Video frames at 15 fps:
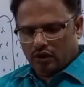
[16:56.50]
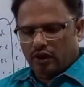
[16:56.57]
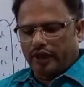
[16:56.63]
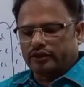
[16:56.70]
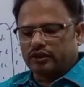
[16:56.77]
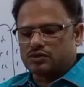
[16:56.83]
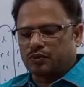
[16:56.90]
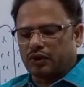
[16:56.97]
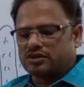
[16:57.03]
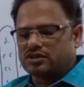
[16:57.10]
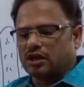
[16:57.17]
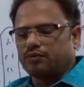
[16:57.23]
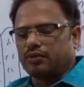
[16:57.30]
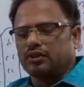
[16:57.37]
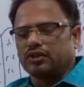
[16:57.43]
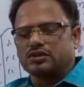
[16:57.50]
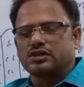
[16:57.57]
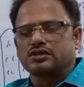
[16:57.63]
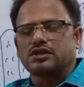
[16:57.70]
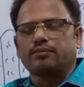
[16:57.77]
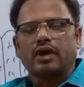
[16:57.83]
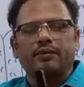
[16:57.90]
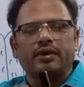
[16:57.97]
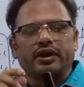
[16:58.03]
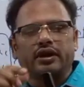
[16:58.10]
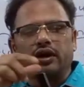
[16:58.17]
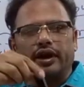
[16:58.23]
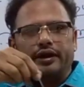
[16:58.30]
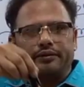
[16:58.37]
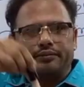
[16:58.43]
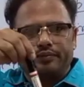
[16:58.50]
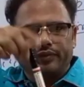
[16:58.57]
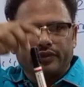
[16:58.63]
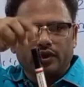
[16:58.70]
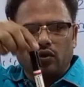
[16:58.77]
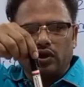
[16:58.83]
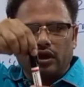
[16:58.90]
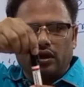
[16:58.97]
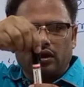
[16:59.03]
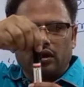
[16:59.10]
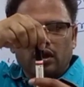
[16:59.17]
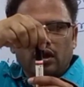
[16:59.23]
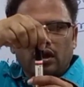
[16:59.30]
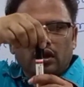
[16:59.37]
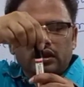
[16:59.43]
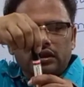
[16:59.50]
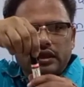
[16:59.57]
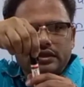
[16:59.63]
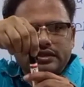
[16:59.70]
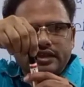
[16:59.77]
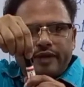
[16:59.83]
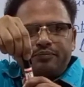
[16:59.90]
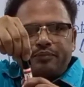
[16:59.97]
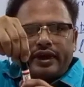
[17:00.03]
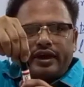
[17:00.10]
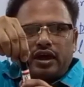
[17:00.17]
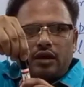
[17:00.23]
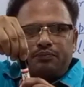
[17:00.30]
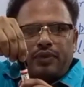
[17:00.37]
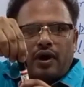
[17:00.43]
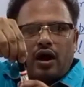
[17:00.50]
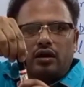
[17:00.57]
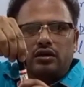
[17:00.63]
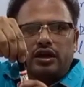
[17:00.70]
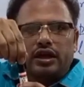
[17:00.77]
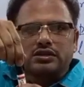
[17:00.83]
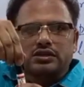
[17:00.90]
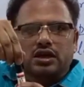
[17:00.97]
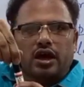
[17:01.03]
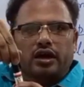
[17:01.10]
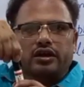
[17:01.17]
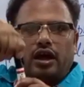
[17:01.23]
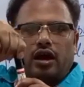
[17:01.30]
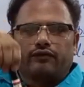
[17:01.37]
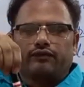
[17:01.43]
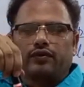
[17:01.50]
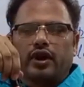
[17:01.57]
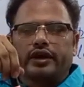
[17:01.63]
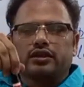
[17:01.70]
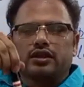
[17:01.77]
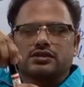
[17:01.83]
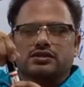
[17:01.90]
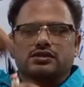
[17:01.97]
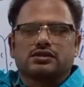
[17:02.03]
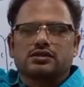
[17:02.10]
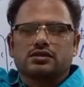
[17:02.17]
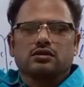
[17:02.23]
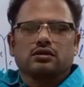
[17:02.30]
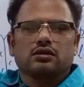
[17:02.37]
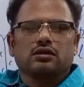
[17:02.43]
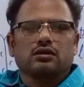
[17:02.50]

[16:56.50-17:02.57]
Like this, for example, this is a mammary gland. Okay, this apical part is cut off like this.